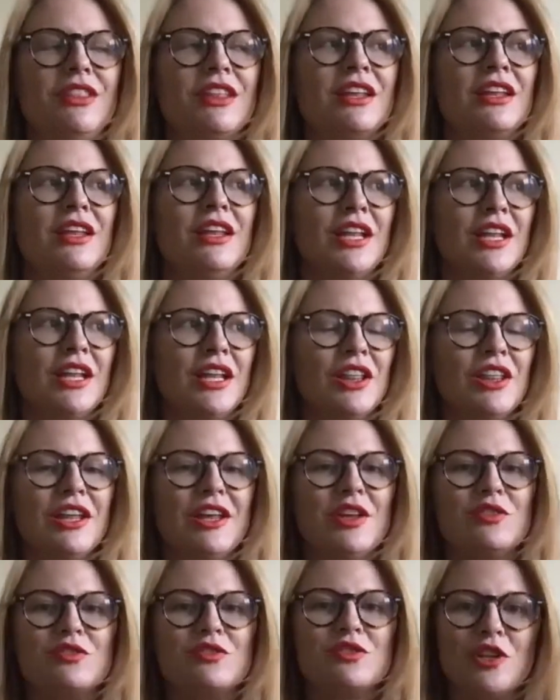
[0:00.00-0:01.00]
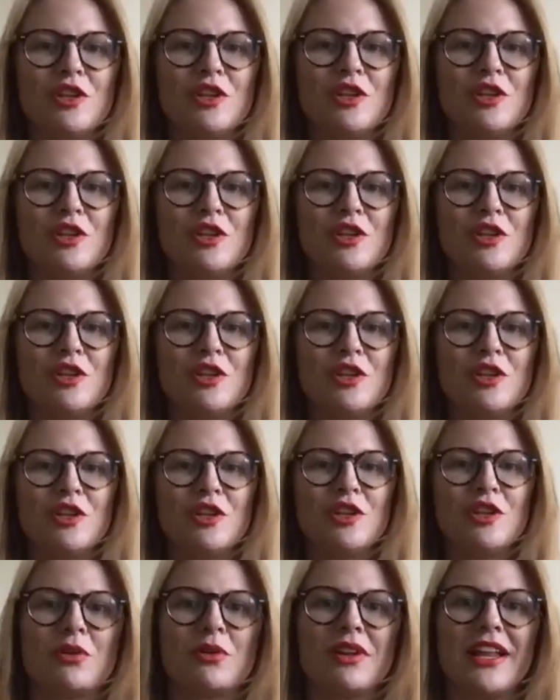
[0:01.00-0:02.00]
is, you know, possible.
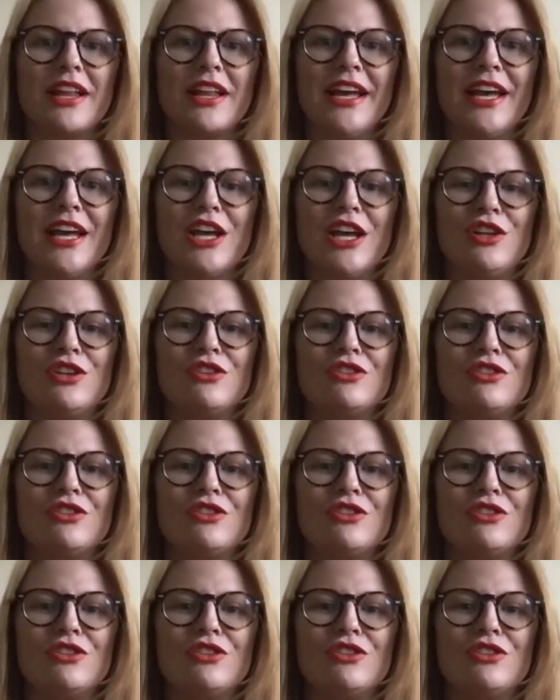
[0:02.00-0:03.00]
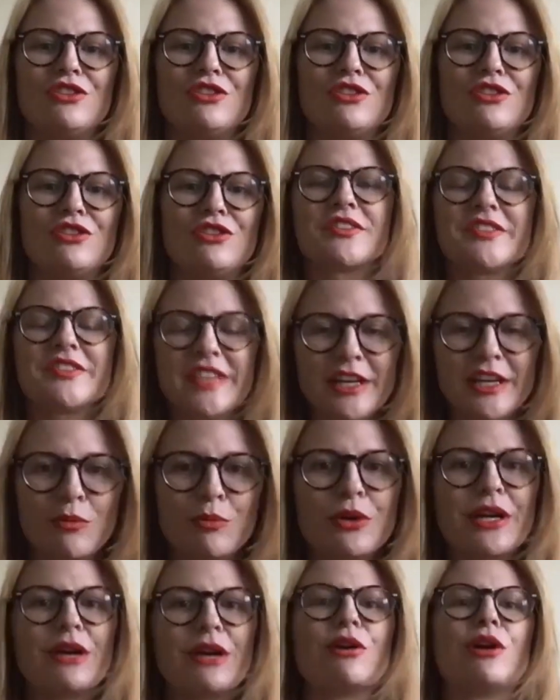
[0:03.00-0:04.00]
And so then the second book I
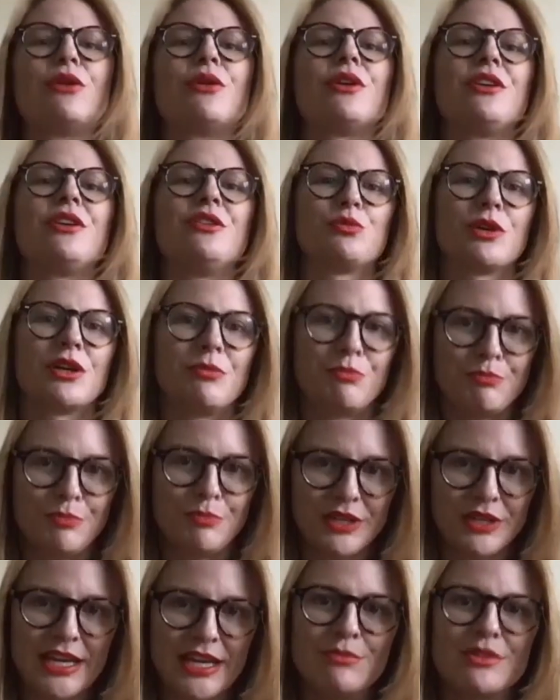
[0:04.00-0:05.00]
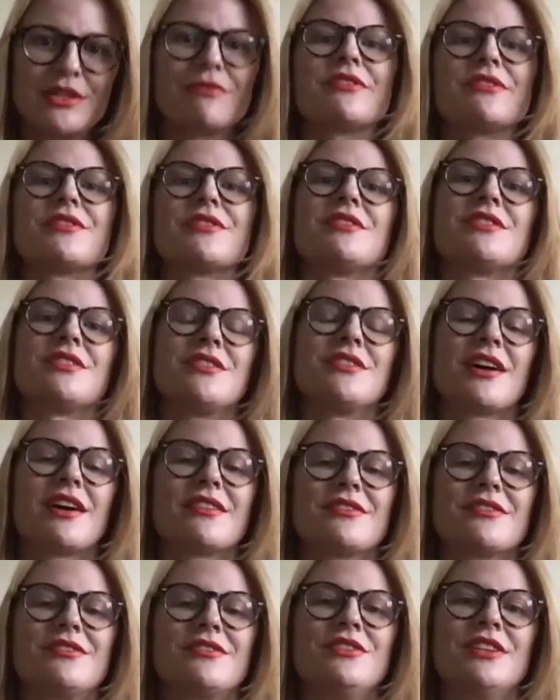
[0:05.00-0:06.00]
wrote is what became Devils Unto Dust.
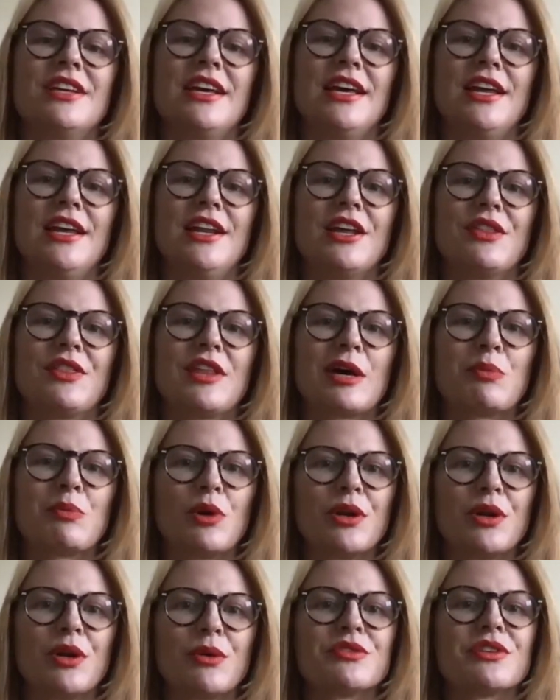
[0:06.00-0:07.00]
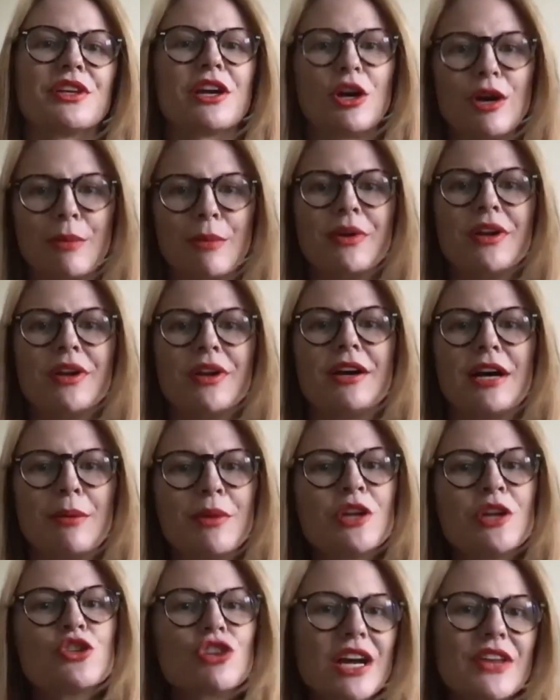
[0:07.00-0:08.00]
And at that point I was like, oh, I'm gonna try
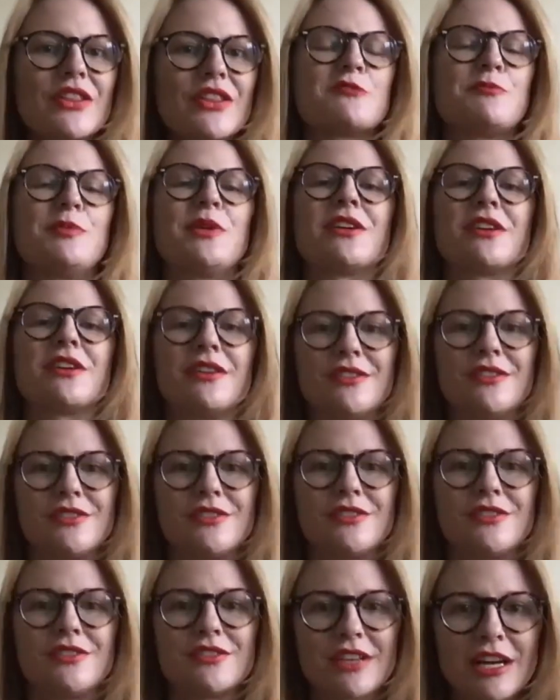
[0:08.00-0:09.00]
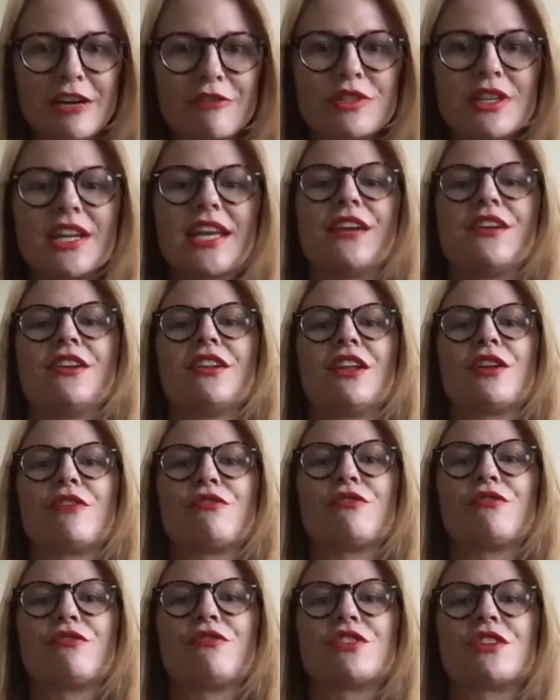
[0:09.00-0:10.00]
this, because I've dedicated a lot of time
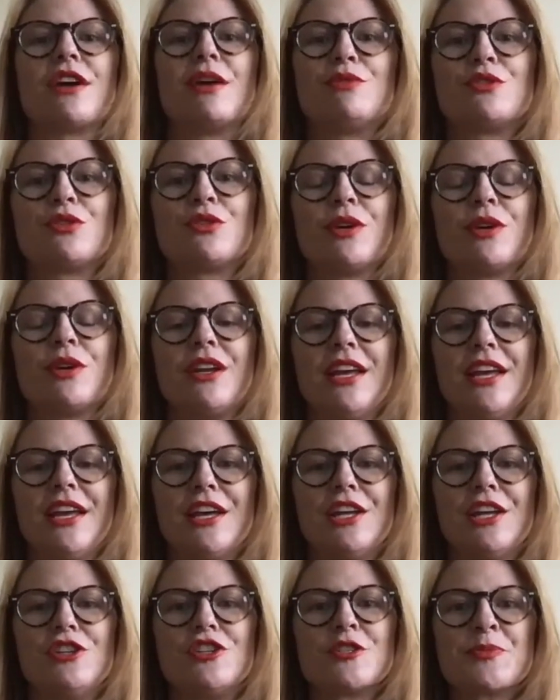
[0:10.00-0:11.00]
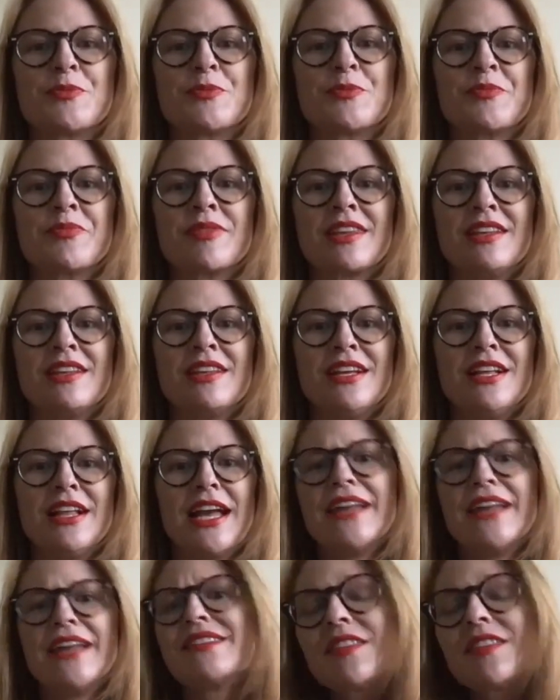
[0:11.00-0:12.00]
to it. And it still kind
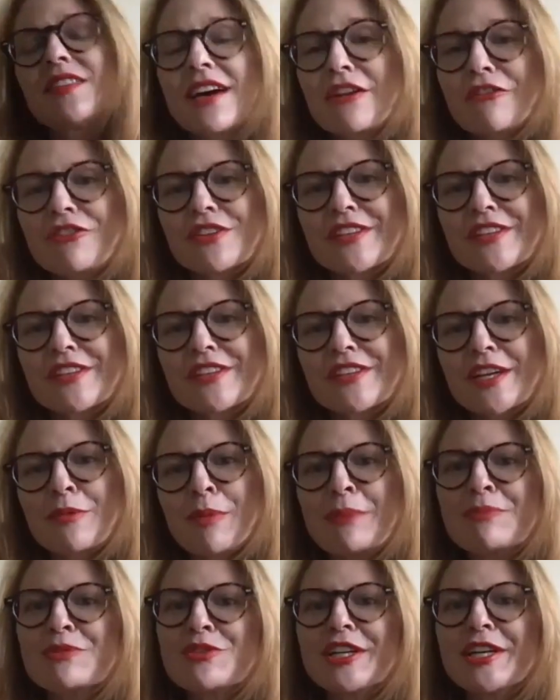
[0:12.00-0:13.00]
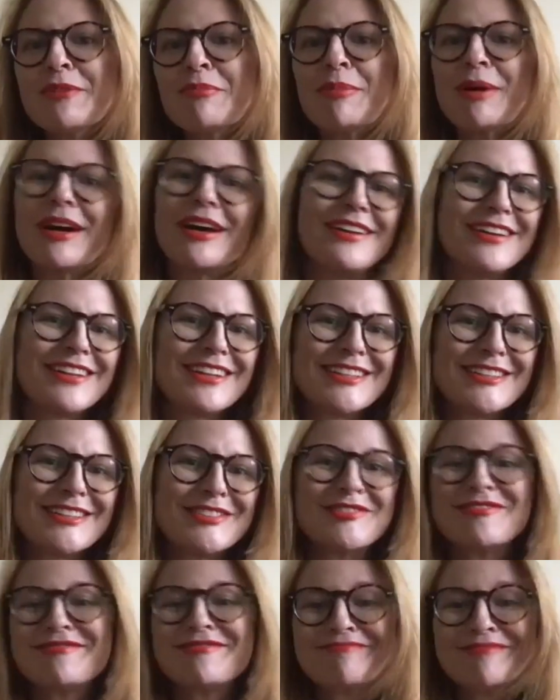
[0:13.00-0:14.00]
of feels like a pipe dream, but
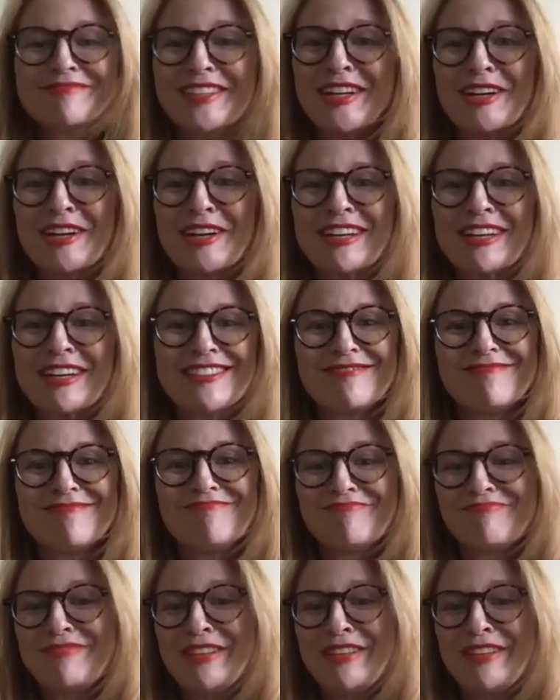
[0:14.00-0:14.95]
you know, people